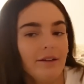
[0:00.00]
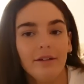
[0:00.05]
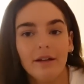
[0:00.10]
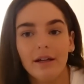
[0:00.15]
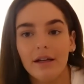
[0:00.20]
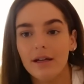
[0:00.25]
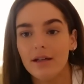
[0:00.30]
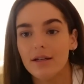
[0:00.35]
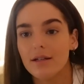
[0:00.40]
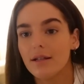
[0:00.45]

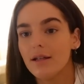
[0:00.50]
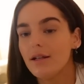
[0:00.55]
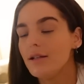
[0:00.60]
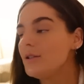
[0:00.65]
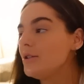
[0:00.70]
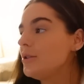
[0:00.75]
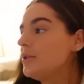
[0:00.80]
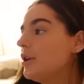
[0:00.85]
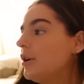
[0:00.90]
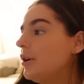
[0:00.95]
is. There's
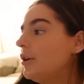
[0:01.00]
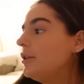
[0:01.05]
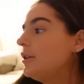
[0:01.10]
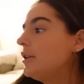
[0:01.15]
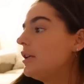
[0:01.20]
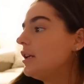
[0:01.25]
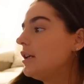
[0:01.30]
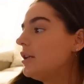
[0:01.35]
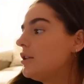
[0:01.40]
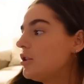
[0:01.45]

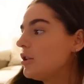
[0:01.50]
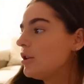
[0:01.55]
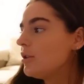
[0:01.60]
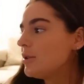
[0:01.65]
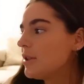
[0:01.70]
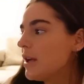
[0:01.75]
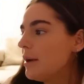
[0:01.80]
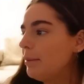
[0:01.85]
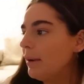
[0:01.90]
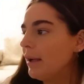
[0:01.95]
Dodie. She
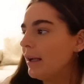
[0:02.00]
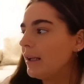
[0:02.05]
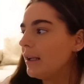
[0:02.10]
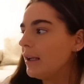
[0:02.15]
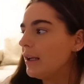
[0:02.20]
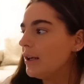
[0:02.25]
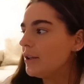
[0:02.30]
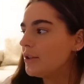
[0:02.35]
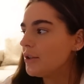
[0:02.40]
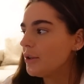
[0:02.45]
calls her
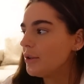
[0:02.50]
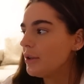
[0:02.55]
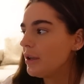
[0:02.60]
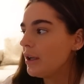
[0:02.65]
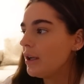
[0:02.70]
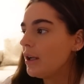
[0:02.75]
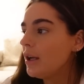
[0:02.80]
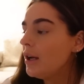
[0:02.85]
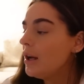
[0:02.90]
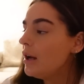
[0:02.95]
blankie her
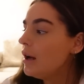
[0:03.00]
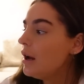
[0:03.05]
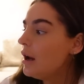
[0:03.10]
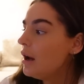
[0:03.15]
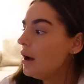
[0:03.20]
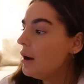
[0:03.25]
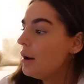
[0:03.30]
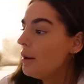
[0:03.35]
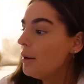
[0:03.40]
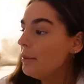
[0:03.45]
Dodie.
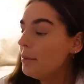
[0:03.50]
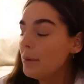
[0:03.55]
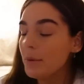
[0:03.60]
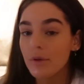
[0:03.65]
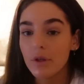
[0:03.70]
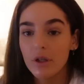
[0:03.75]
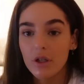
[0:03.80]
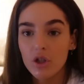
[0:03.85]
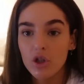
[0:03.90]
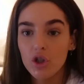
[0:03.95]
But
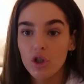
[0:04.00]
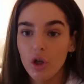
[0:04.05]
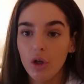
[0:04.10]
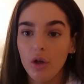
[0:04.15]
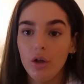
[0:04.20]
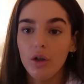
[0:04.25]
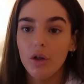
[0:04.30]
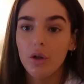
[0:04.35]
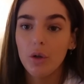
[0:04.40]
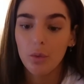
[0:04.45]
I'm going to show
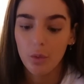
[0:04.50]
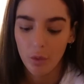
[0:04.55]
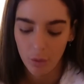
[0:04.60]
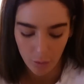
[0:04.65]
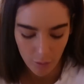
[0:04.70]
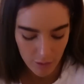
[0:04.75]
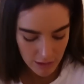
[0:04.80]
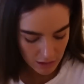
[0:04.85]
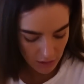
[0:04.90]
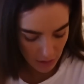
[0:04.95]
you what
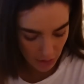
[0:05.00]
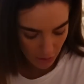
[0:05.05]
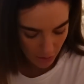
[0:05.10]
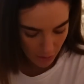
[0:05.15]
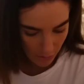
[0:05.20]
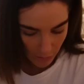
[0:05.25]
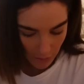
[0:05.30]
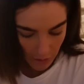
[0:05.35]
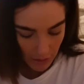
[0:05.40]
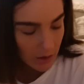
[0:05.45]
we
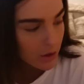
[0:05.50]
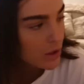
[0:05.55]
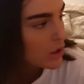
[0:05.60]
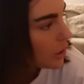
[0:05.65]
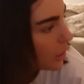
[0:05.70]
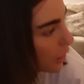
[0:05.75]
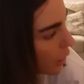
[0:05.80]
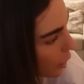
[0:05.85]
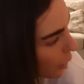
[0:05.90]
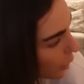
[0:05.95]
do
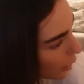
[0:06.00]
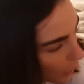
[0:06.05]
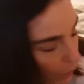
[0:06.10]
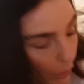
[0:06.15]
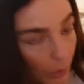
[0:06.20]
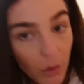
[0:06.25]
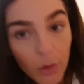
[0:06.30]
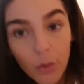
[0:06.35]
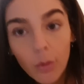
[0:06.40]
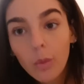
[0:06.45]
to
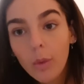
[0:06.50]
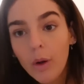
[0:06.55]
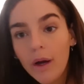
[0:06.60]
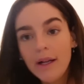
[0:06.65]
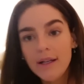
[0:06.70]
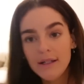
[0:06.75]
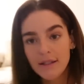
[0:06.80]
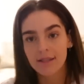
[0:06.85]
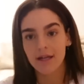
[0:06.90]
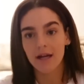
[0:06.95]

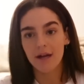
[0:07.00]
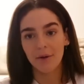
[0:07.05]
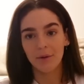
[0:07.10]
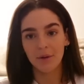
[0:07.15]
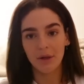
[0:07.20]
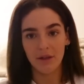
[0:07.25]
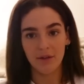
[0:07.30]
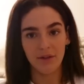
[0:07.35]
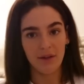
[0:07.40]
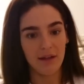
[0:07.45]
wind down
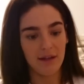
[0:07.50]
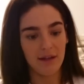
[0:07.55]
the